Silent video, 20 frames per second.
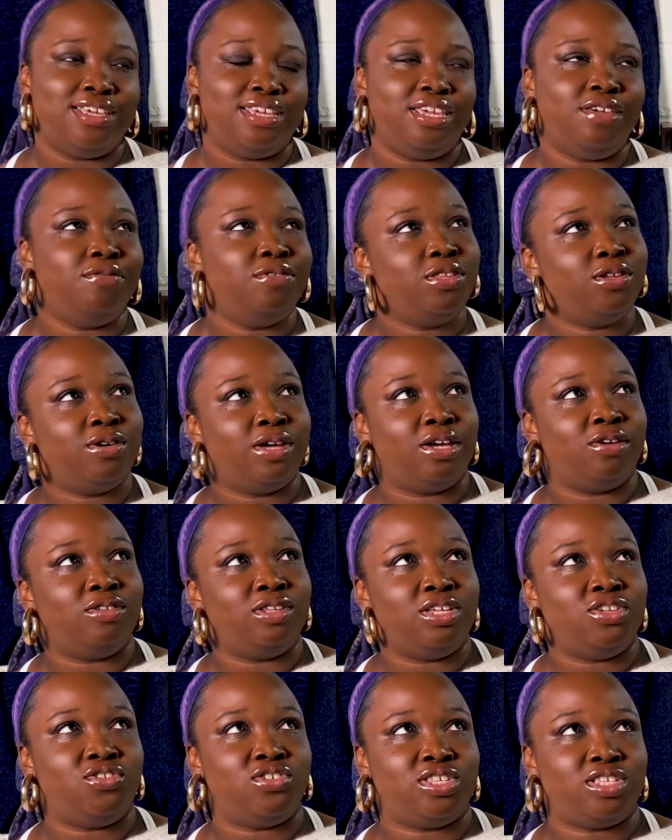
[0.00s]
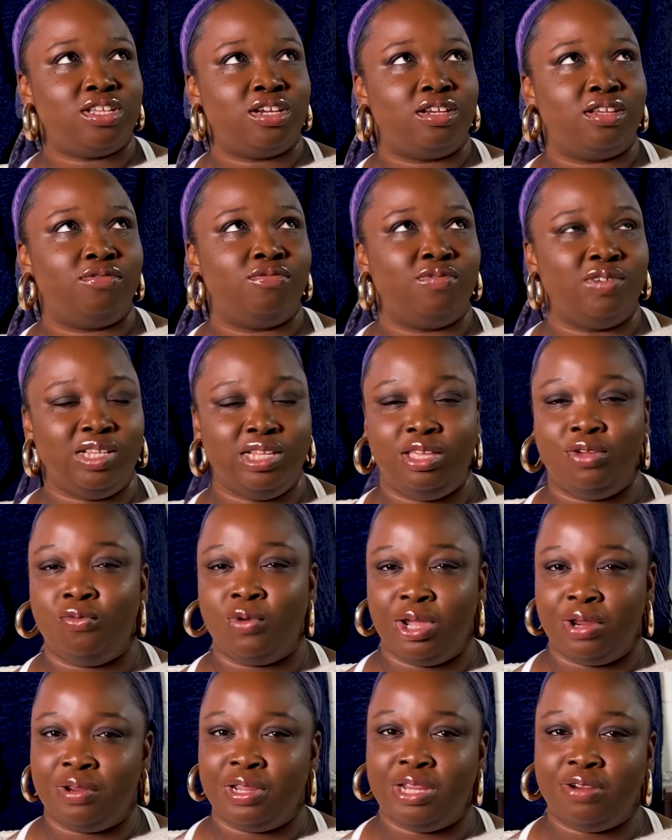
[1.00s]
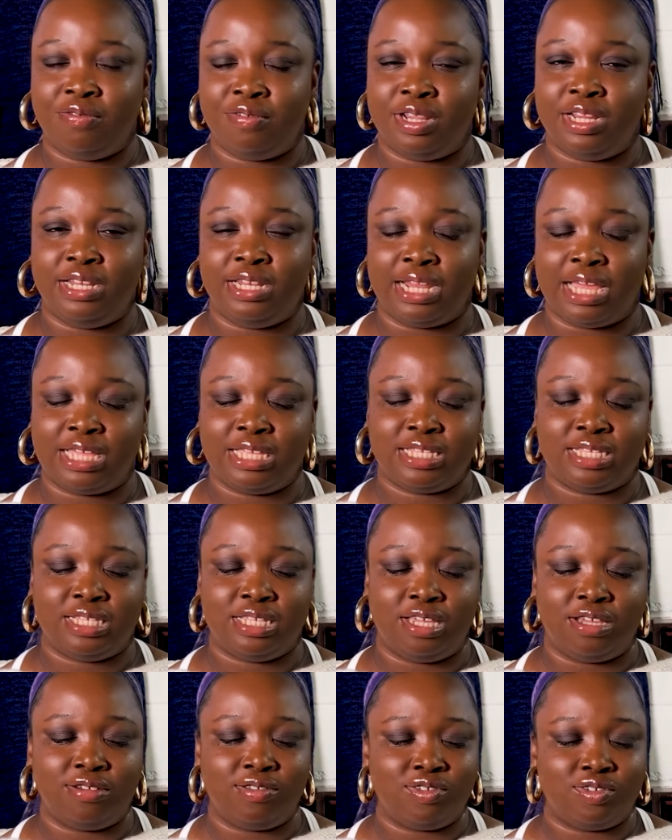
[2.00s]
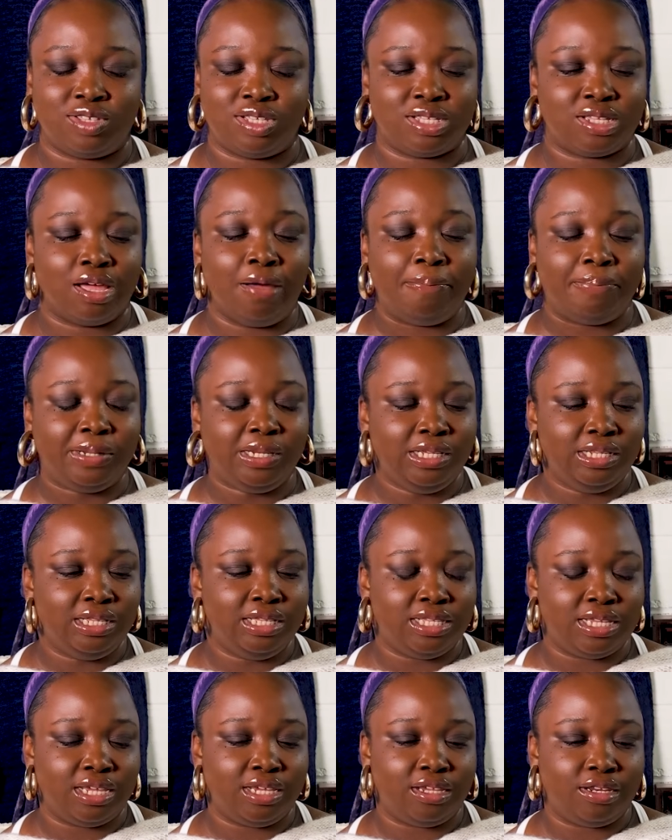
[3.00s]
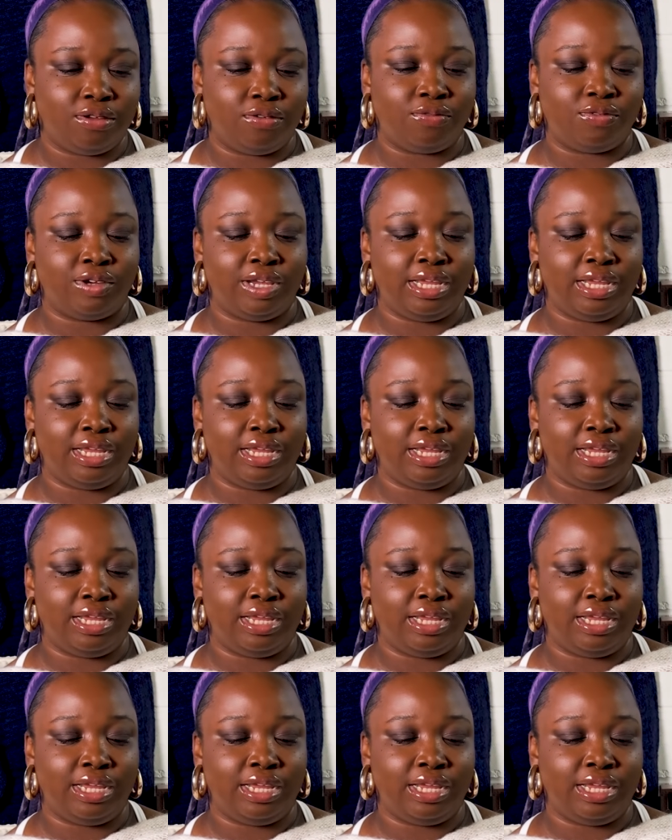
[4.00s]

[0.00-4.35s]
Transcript: Even though I only just started really wearing it red last year, it's just completely taken over.